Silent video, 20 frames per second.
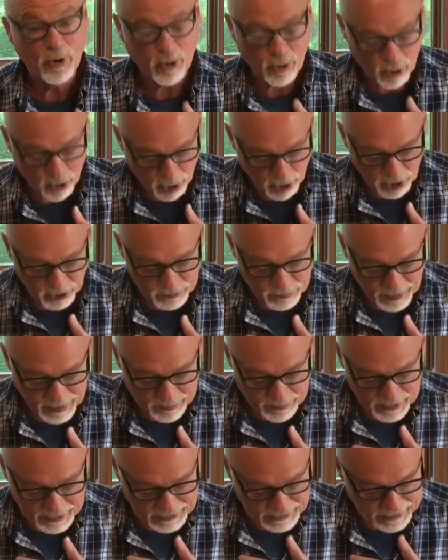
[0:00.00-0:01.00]
are called
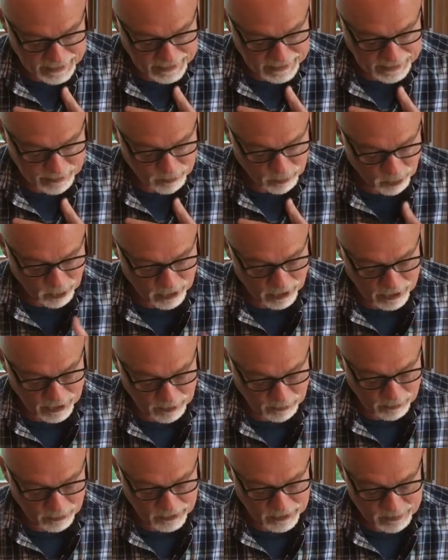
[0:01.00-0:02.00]
by my name will
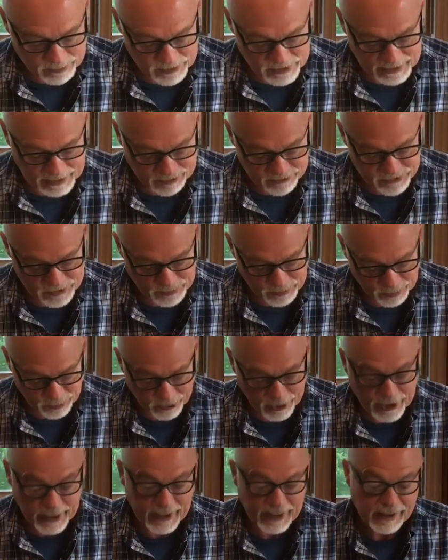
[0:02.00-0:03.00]
humble themselves and
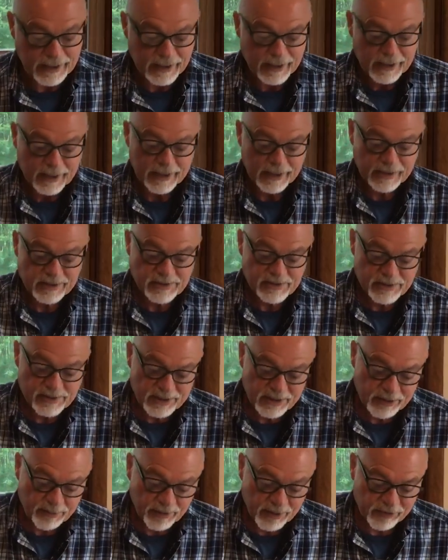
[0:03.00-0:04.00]
pray and
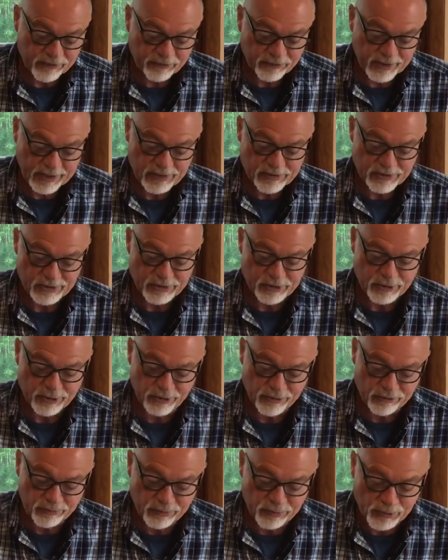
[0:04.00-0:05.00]
seek my face and
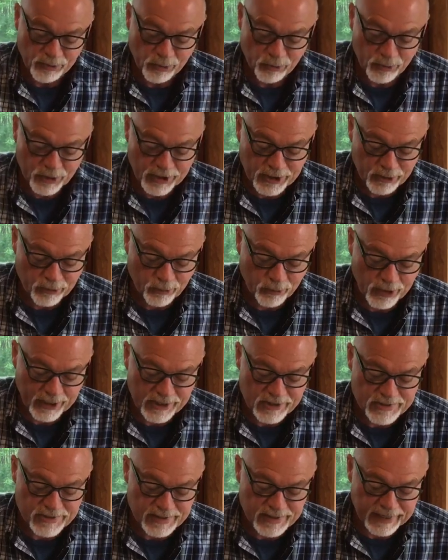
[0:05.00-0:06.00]
turn from their wicked
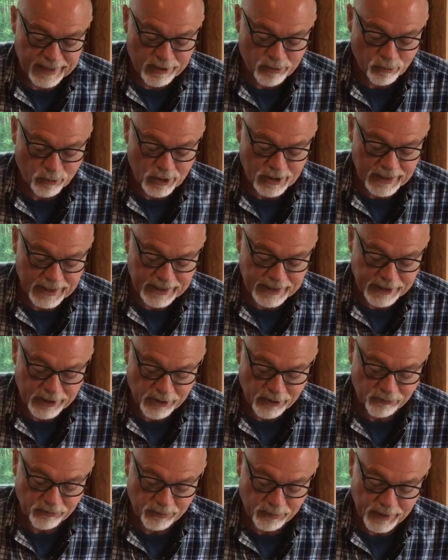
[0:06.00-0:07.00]
ways, then will I
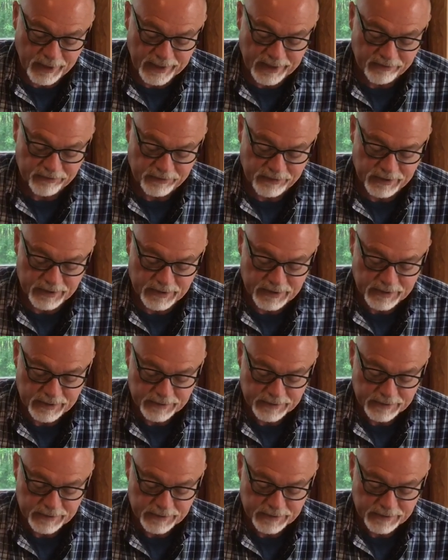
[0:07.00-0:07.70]
hear from heaven